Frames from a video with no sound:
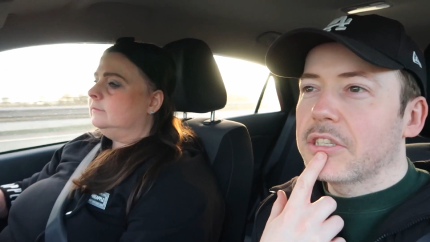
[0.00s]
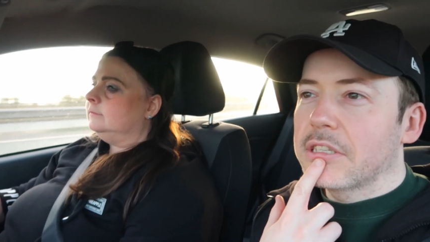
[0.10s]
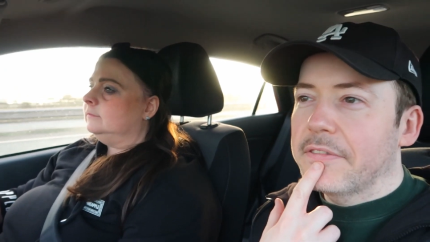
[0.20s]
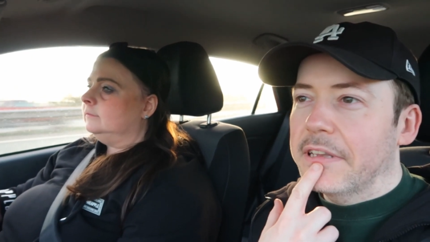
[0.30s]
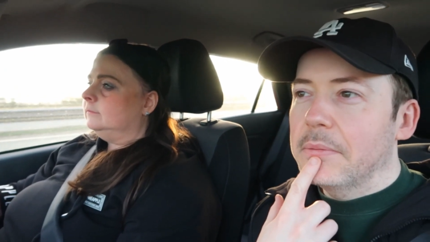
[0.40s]

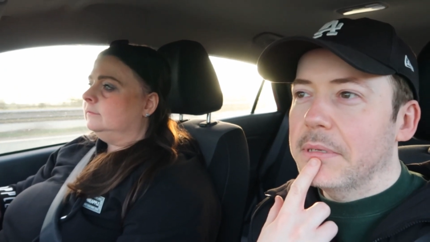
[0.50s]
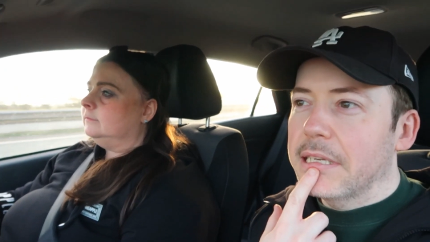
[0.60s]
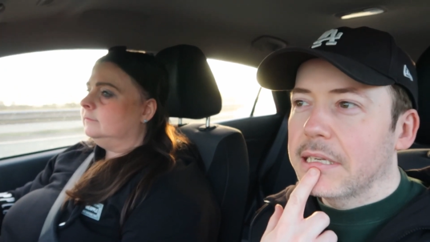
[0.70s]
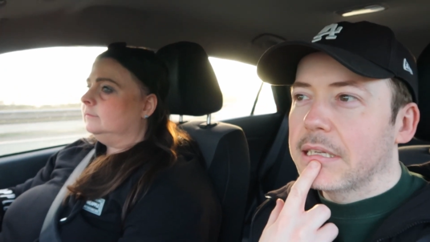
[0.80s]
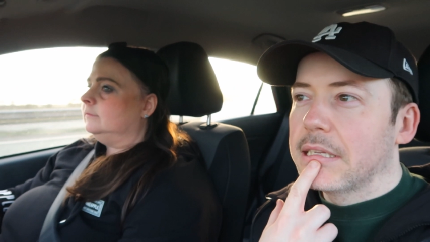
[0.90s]
Speaker 1: actually filmed
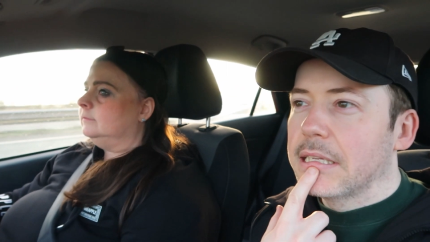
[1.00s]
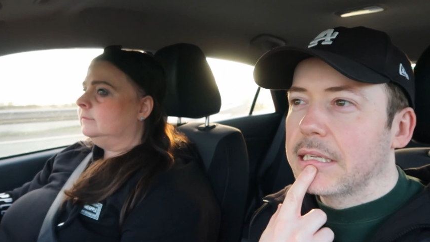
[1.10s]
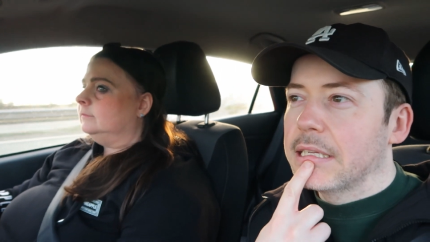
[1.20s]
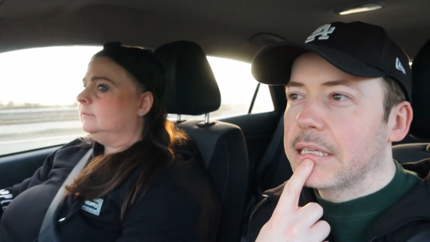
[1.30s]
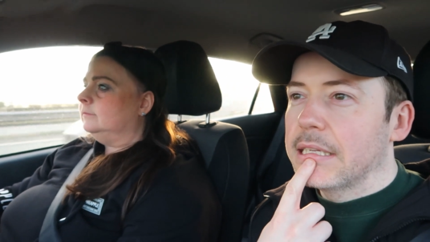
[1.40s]

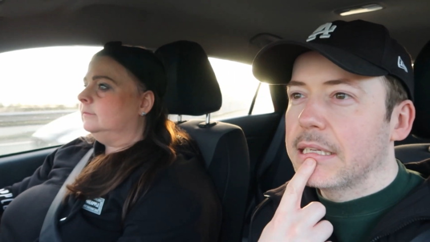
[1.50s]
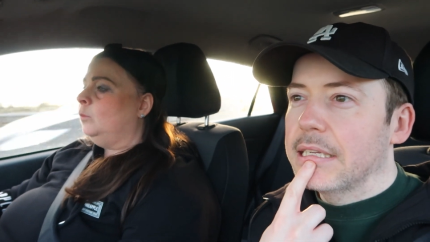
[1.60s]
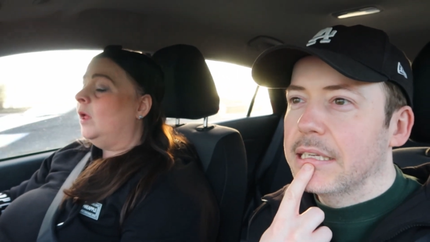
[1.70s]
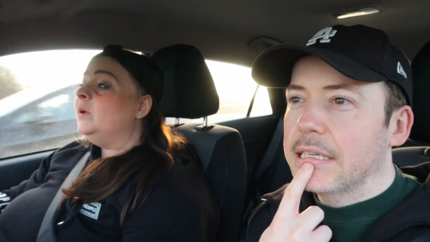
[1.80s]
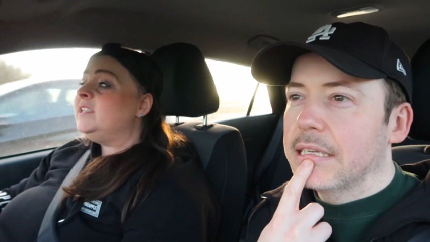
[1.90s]

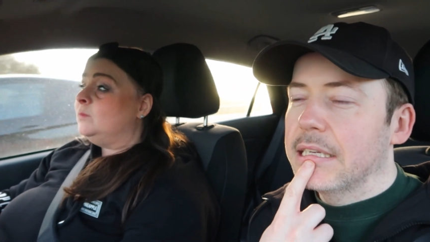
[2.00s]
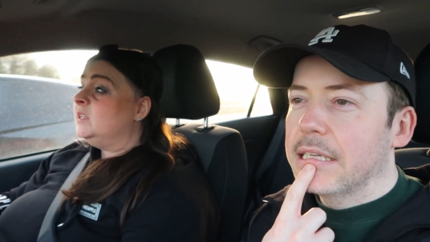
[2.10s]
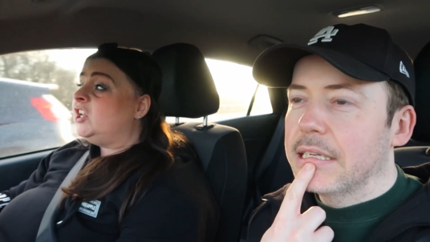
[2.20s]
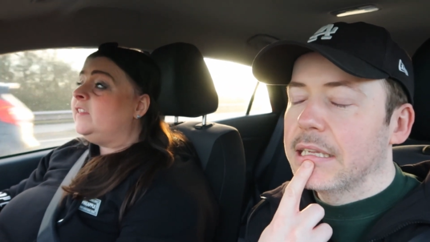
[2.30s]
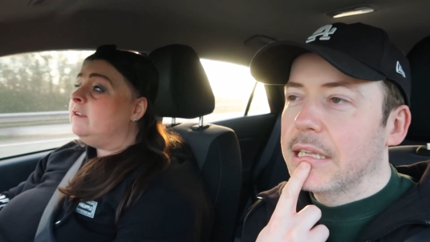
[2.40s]
it.
Speaker 2: Well, we did.
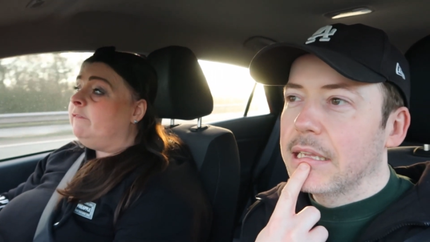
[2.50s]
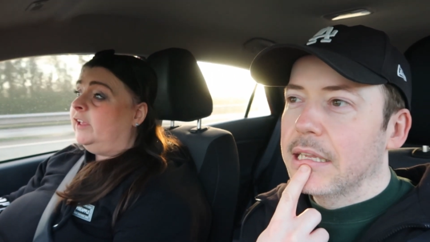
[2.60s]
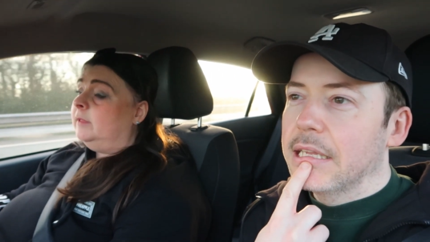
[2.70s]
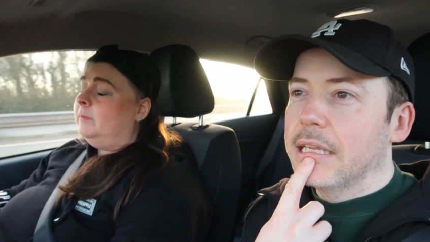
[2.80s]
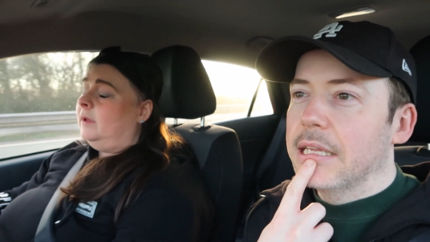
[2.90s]
We certainly didn't
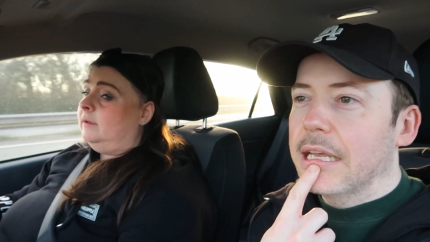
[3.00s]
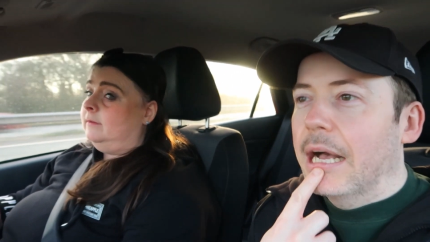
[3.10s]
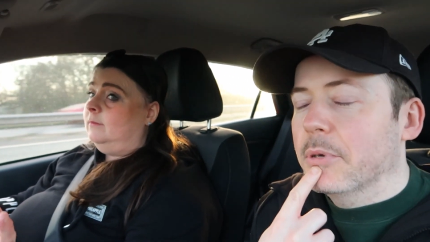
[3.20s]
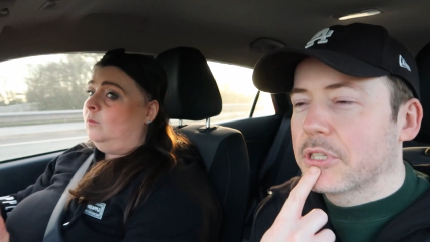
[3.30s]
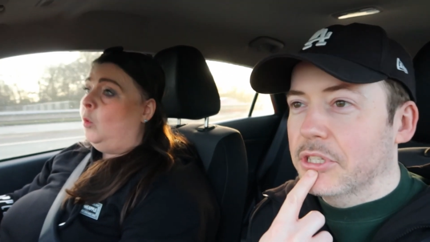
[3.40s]
film
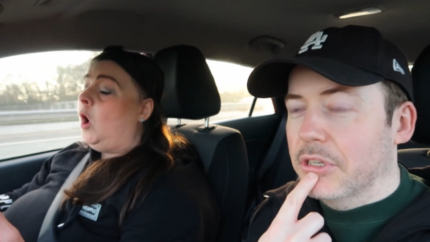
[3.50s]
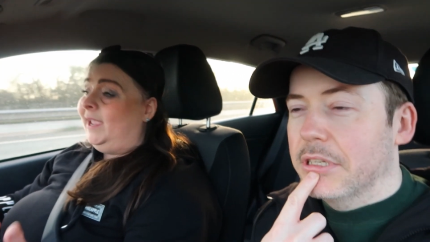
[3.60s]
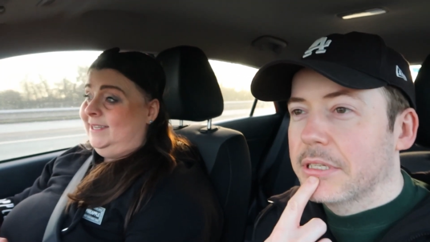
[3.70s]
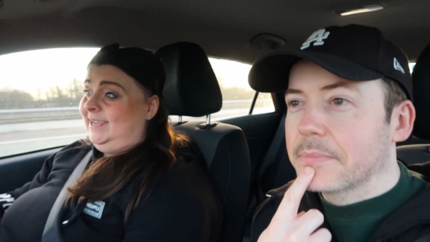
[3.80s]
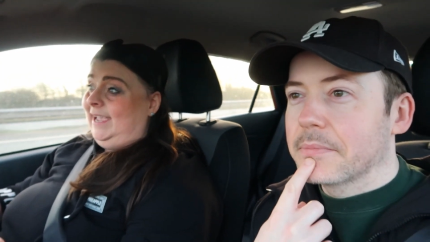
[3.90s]
what
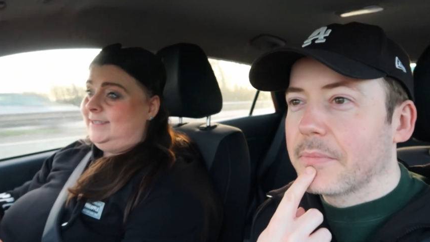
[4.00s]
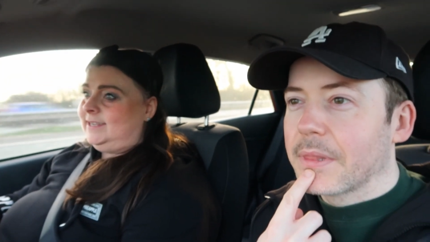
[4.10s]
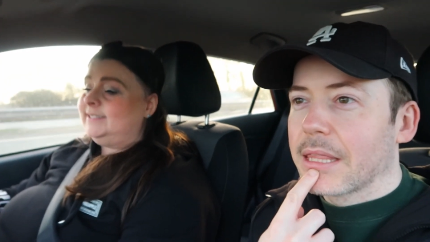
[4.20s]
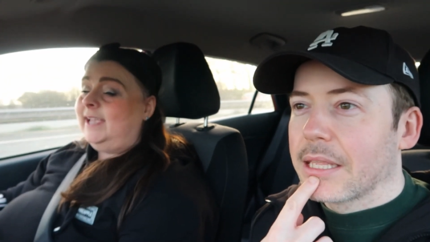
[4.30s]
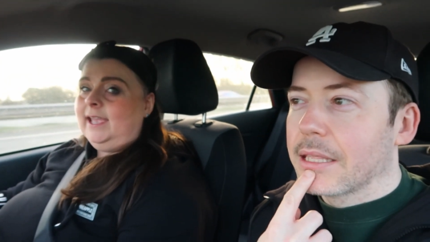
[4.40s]
it did
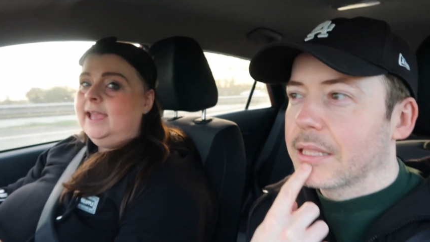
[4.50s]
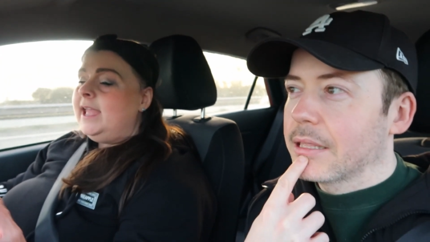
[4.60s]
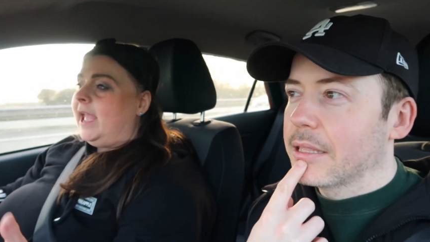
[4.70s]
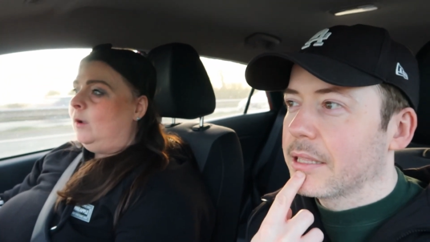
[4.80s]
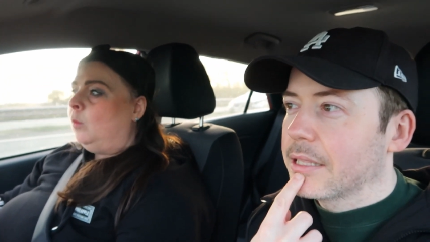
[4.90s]
because
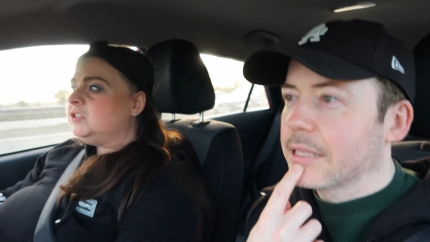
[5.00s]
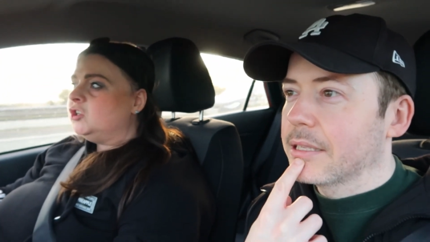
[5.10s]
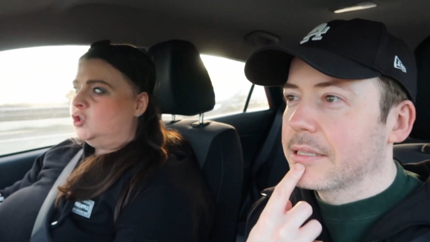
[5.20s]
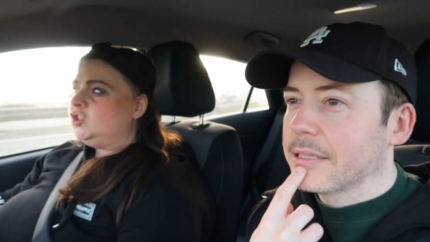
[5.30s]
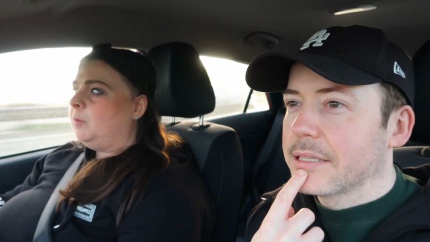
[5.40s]
it it
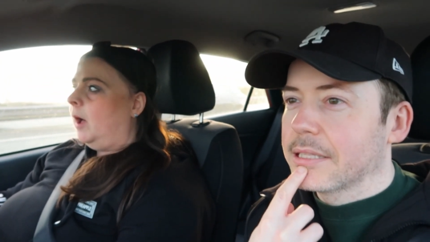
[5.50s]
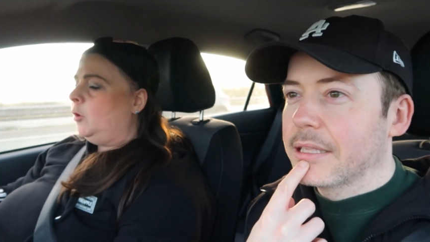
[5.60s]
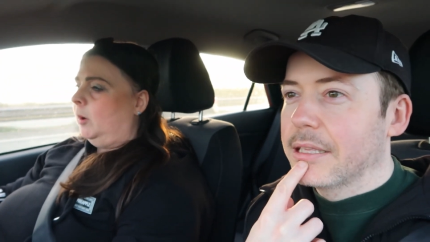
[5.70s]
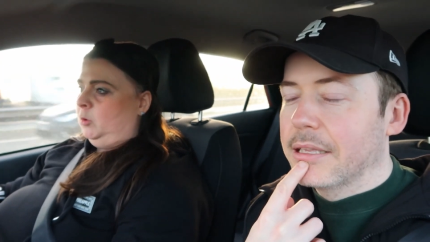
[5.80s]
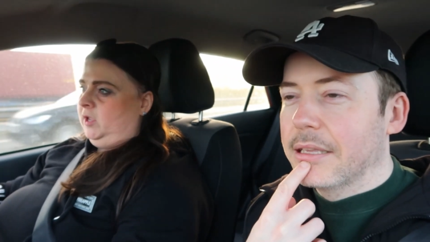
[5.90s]
wasn't just a
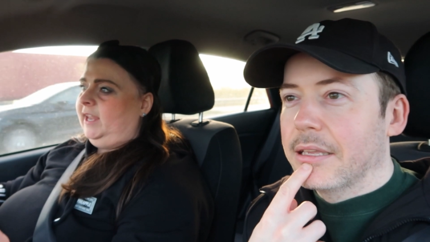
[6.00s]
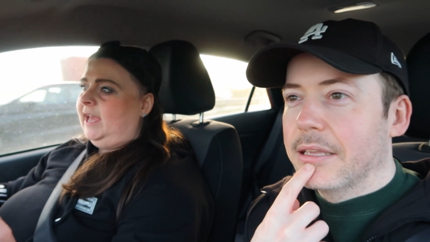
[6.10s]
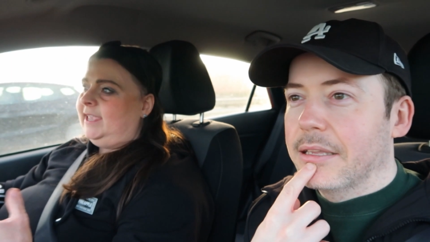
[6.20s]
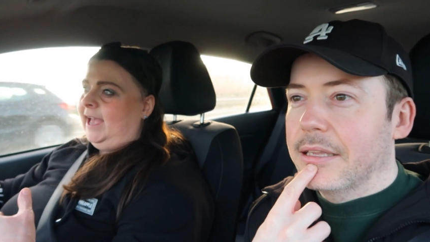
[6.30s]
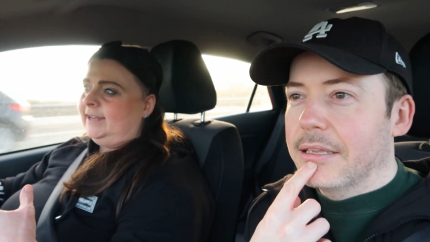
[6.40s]
popcorn bucket.
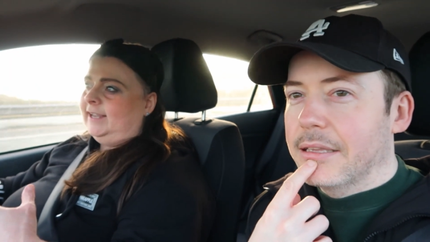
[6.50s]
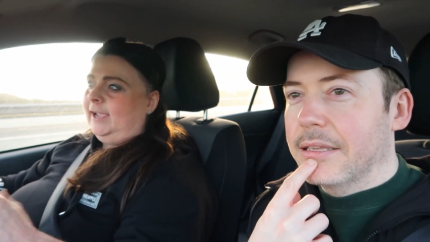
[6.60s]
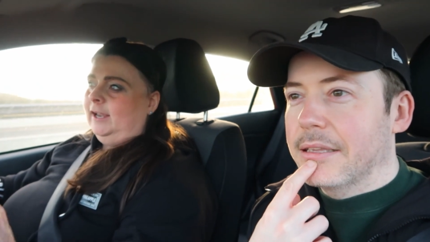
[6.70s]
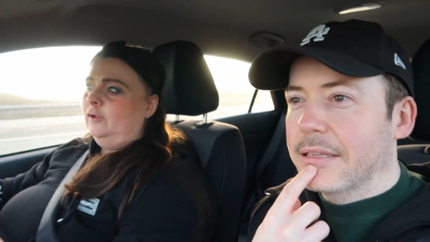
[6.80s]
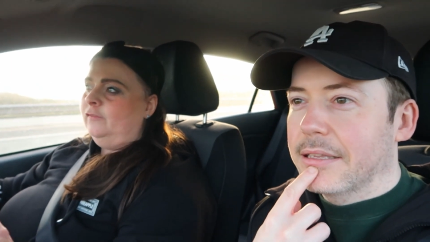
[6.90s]
Like it had
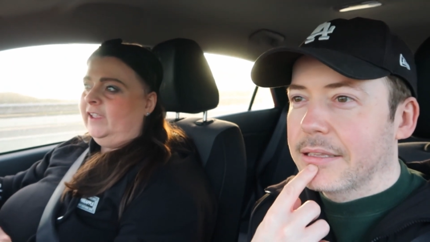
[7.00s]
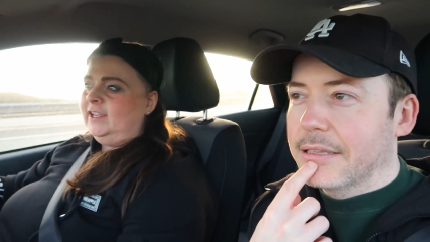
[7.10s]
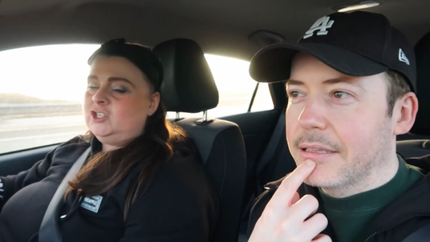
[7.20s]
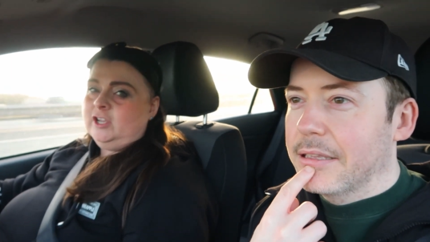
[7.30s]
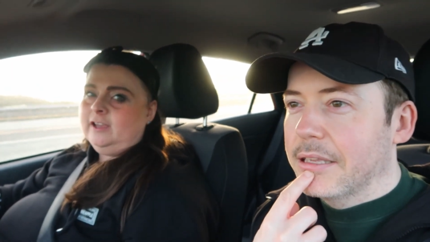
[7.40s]
like a little
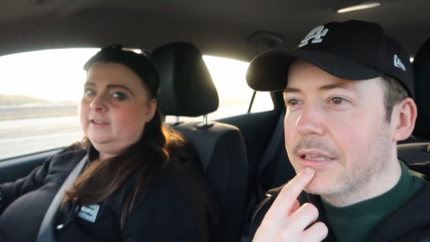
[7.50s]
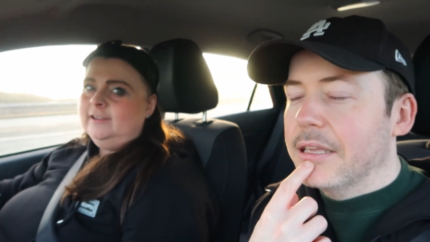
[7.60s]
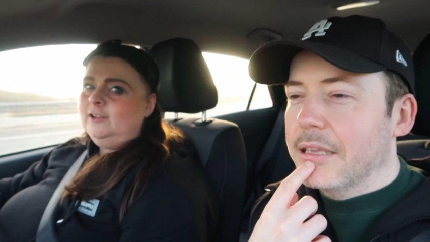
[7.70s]
feature,